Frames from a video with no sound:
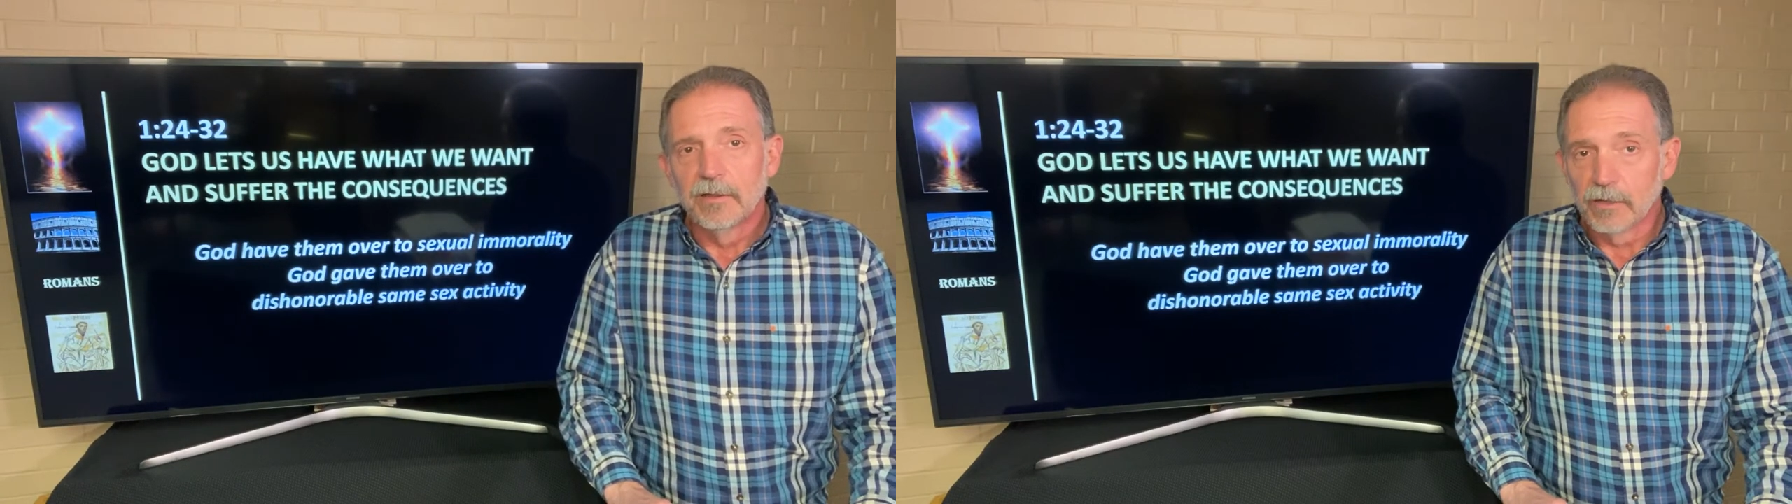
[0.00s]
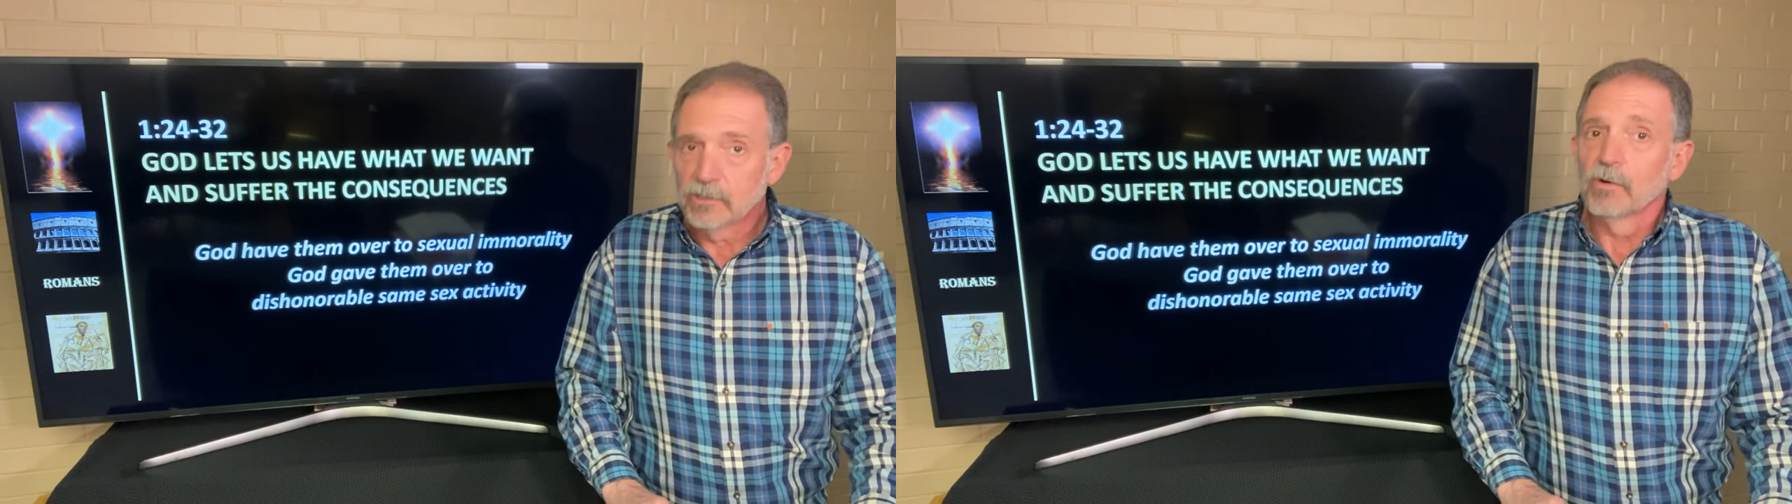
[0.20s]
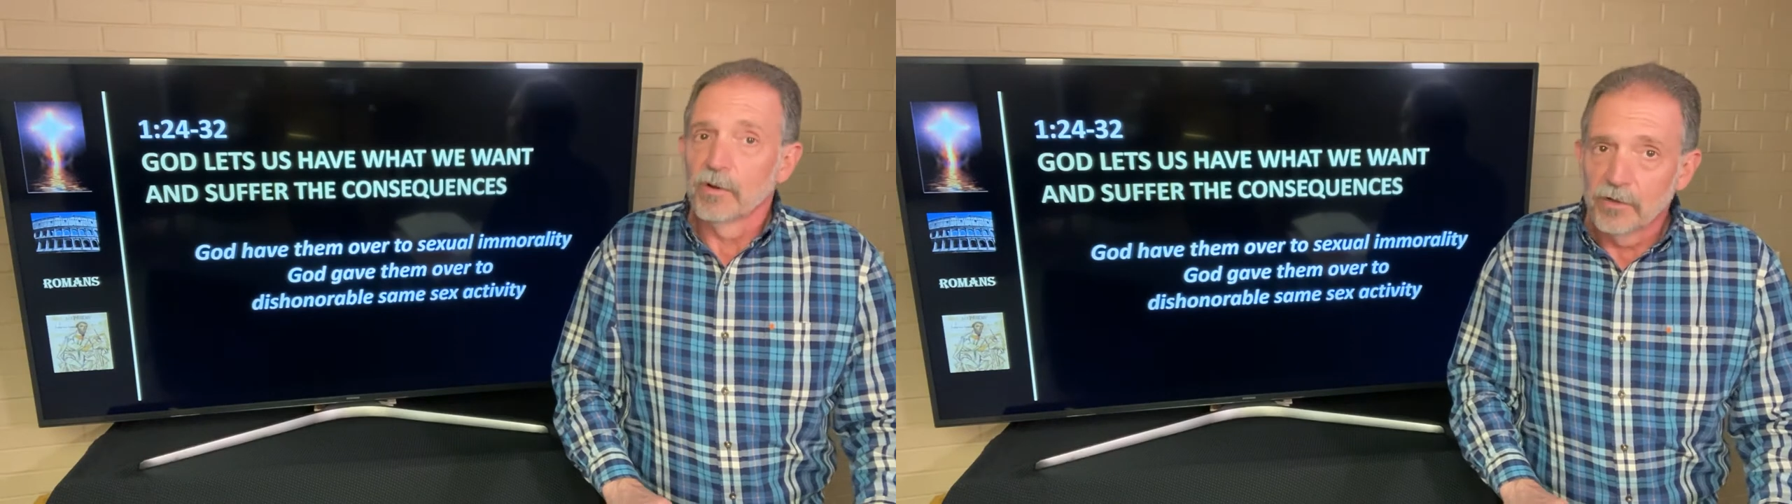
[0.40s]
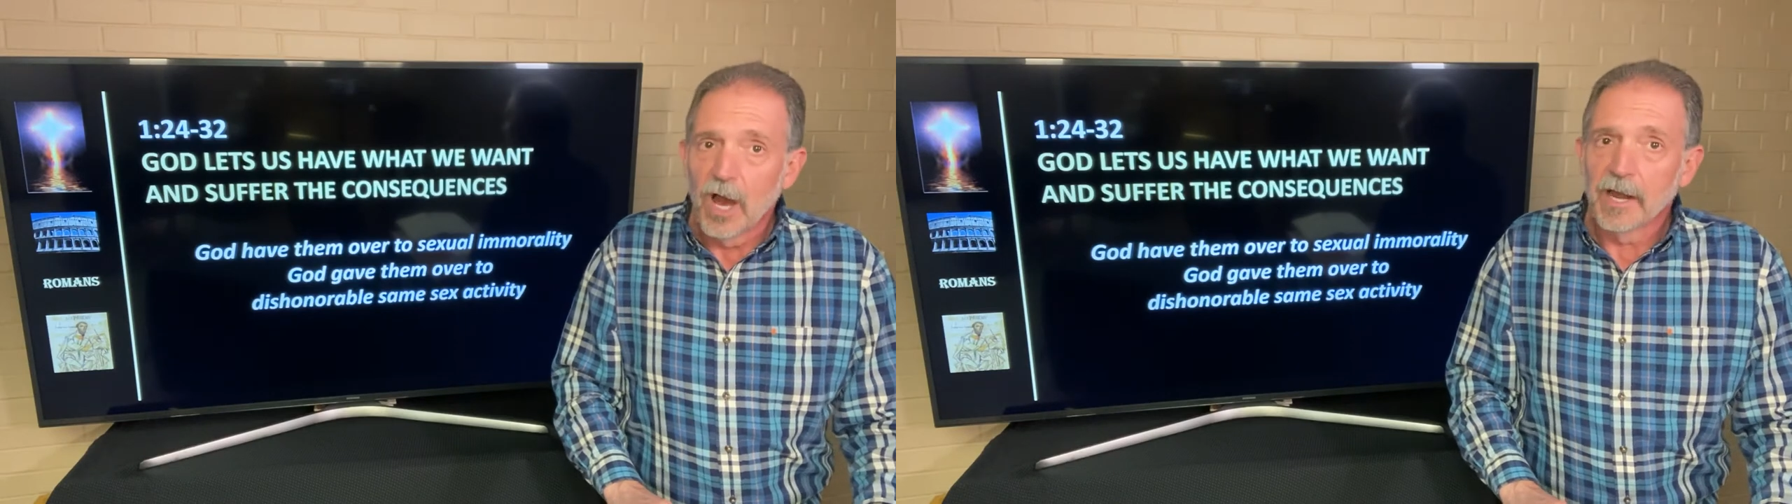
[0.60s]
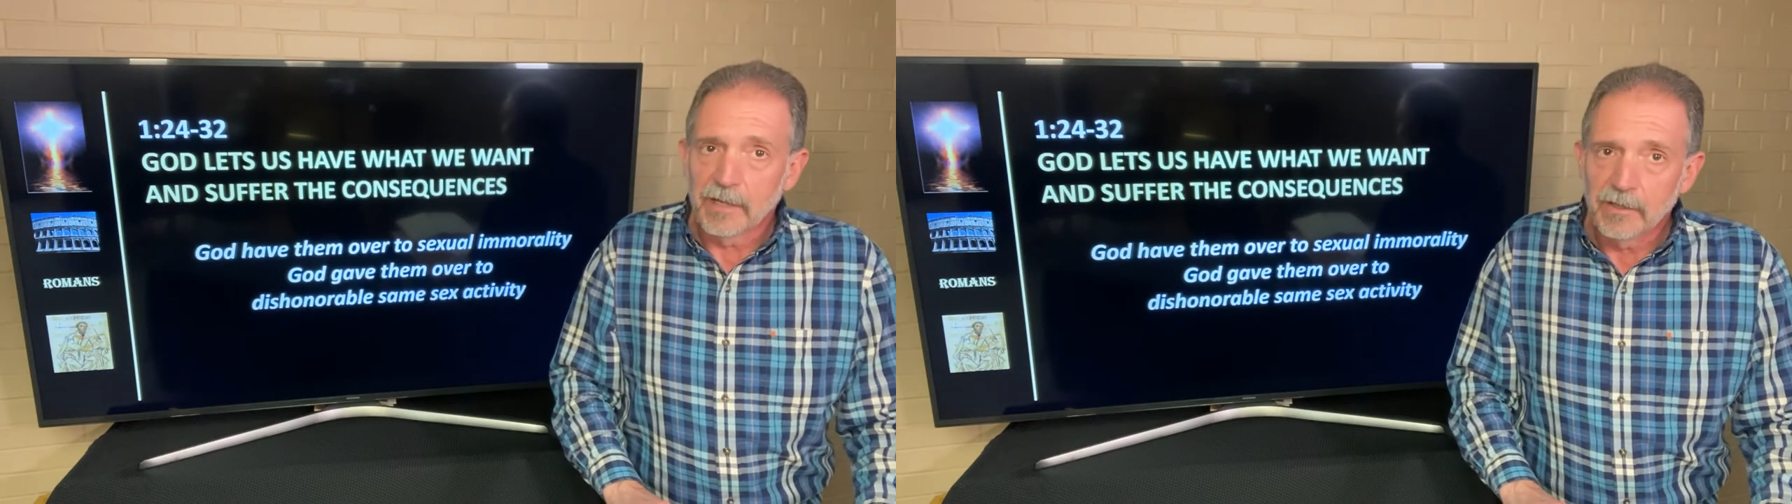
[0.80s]
they're sort of
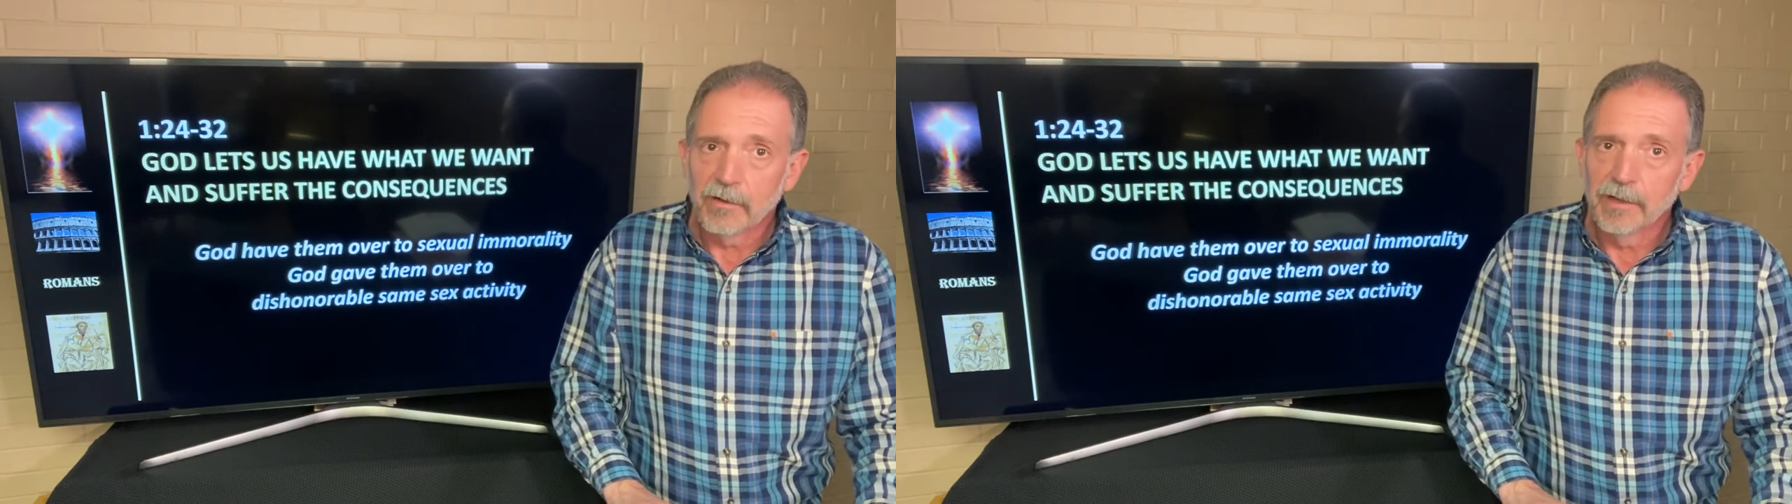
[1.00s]
nodding their